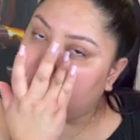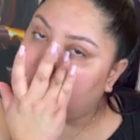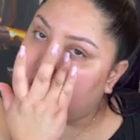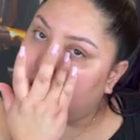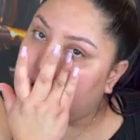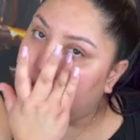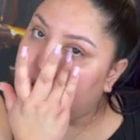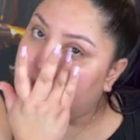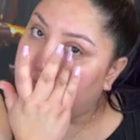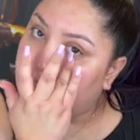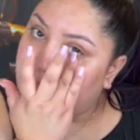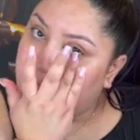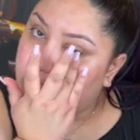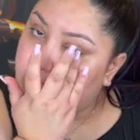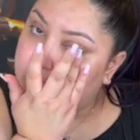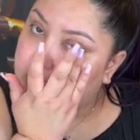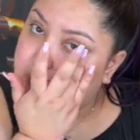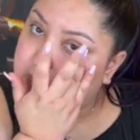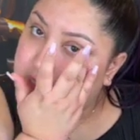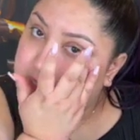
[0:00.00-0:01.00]
all the
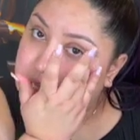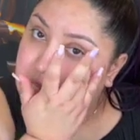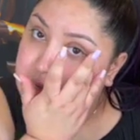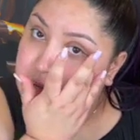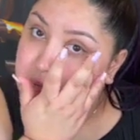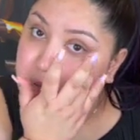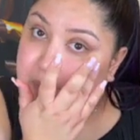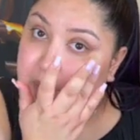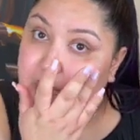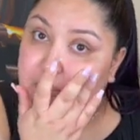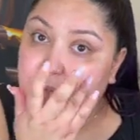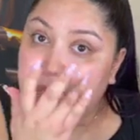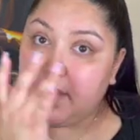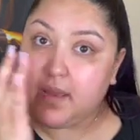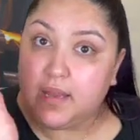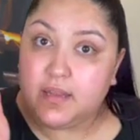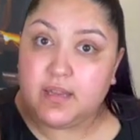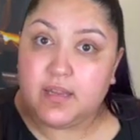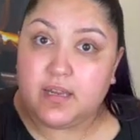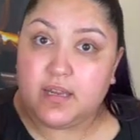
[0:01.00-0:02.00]
areas that maybe I
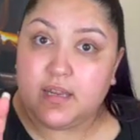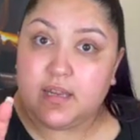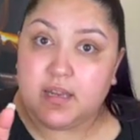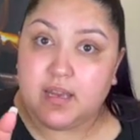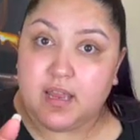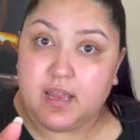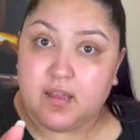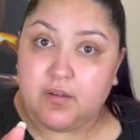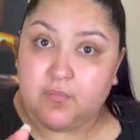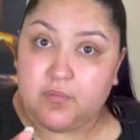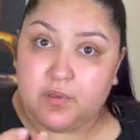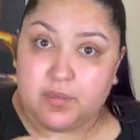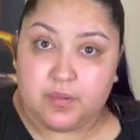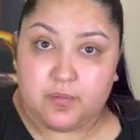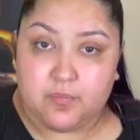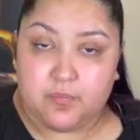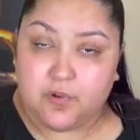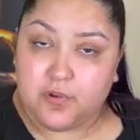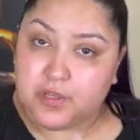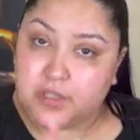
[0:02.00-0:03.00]
didn't get with the
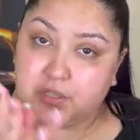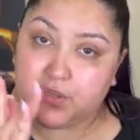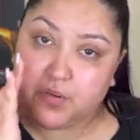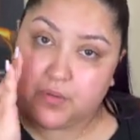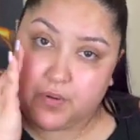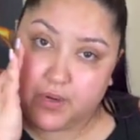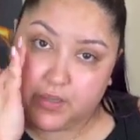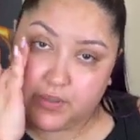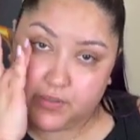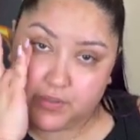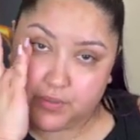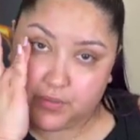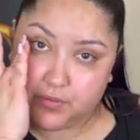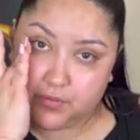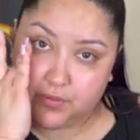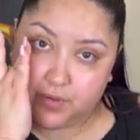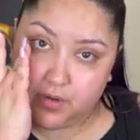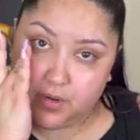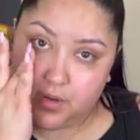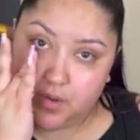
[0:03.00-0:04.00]
moisturizer,
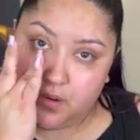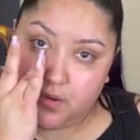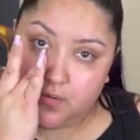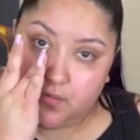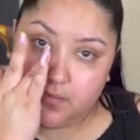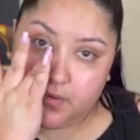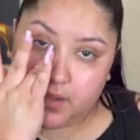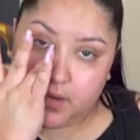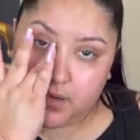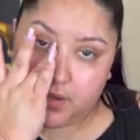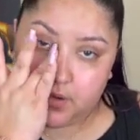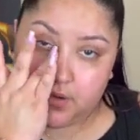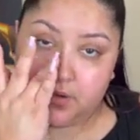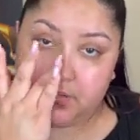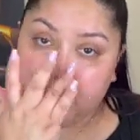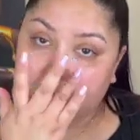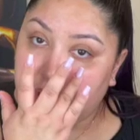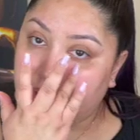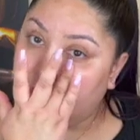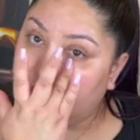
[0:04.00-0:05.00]
right under
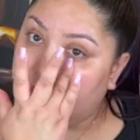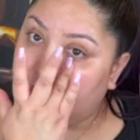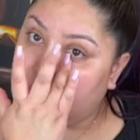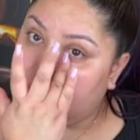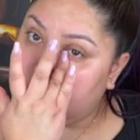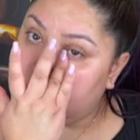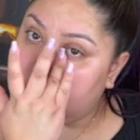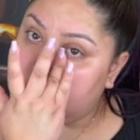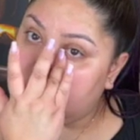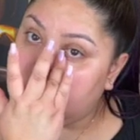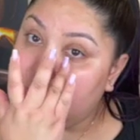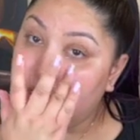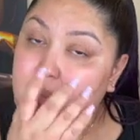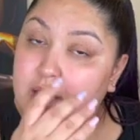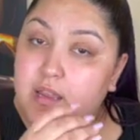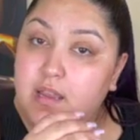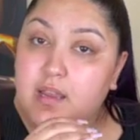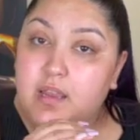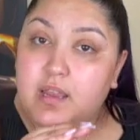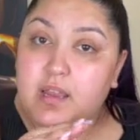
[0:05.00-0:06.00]
my eyes.
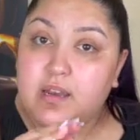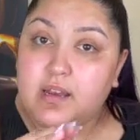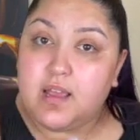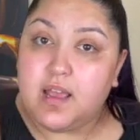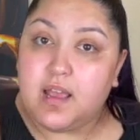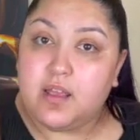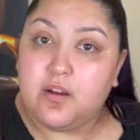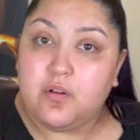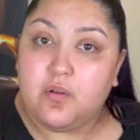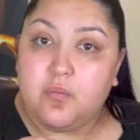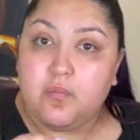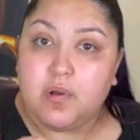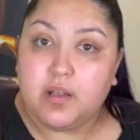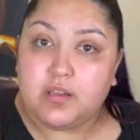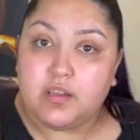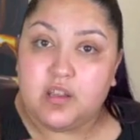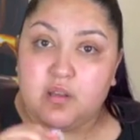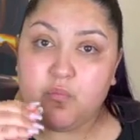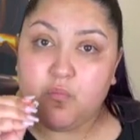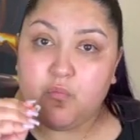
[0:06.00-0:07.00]
And I don't want
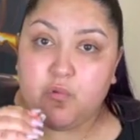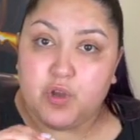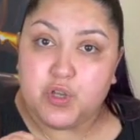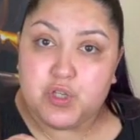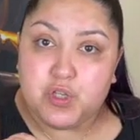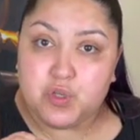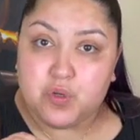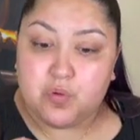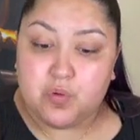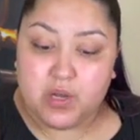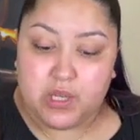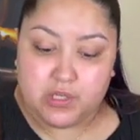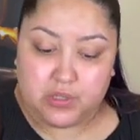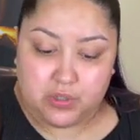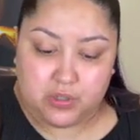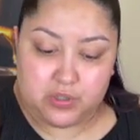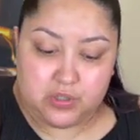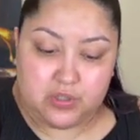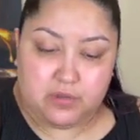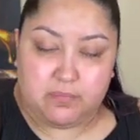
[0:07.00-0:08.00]
the
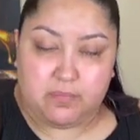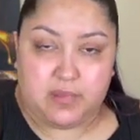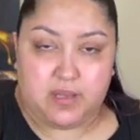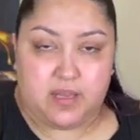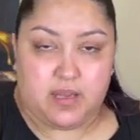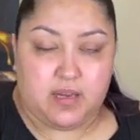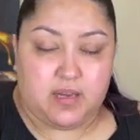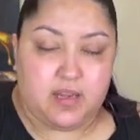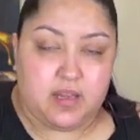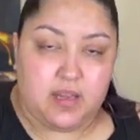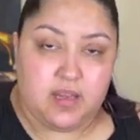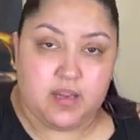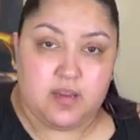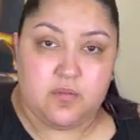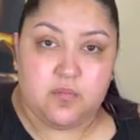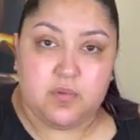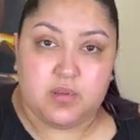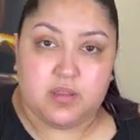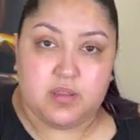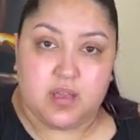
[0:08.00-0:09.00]
moisturizer to blend in
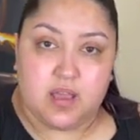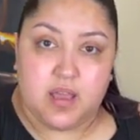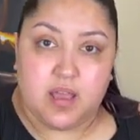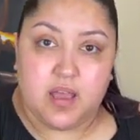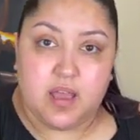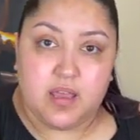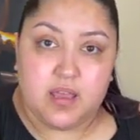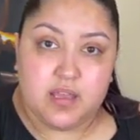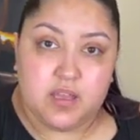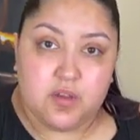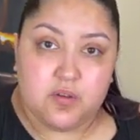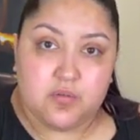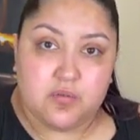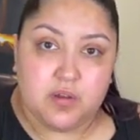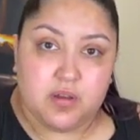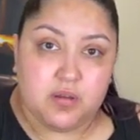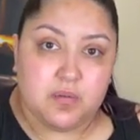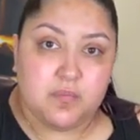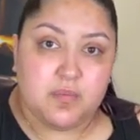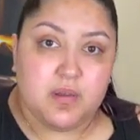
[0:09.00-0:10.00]
with the eye
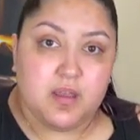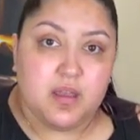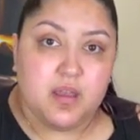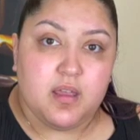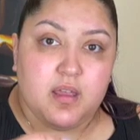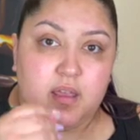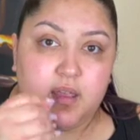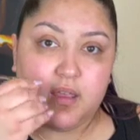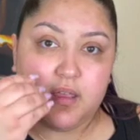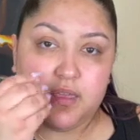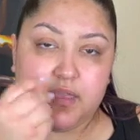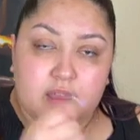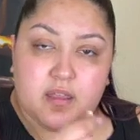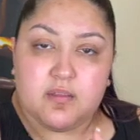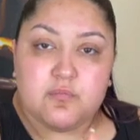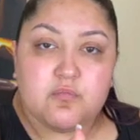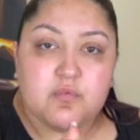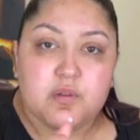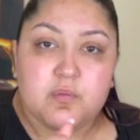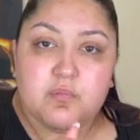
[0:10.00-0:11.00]
cream and
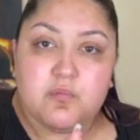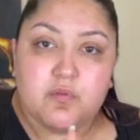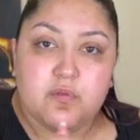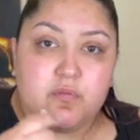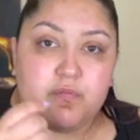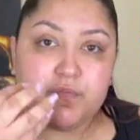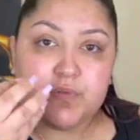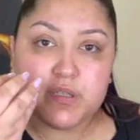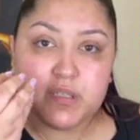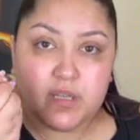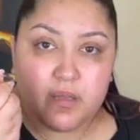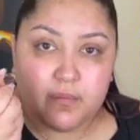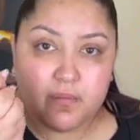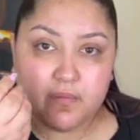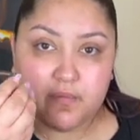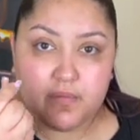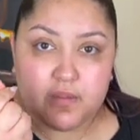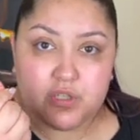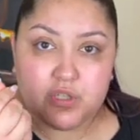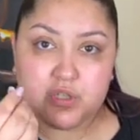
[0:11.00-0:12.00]
then remove some
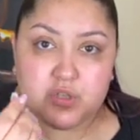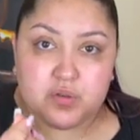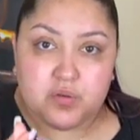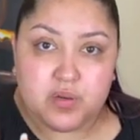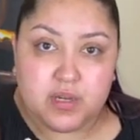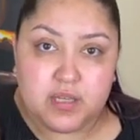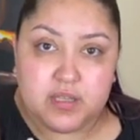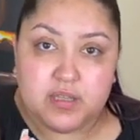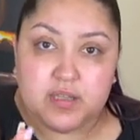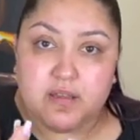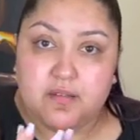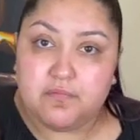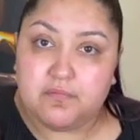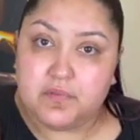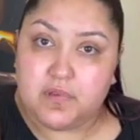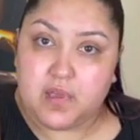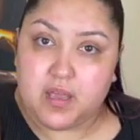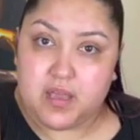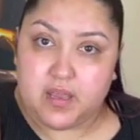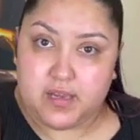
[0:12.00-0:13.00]
of the strength of
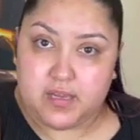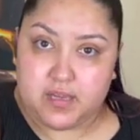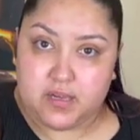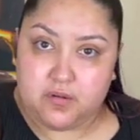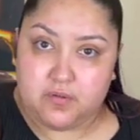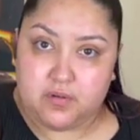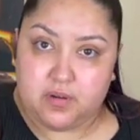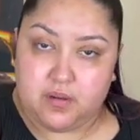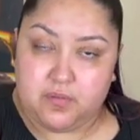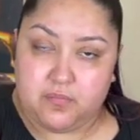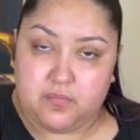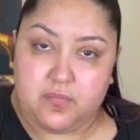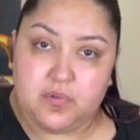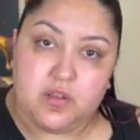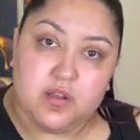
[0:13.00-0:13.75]
the eye cream.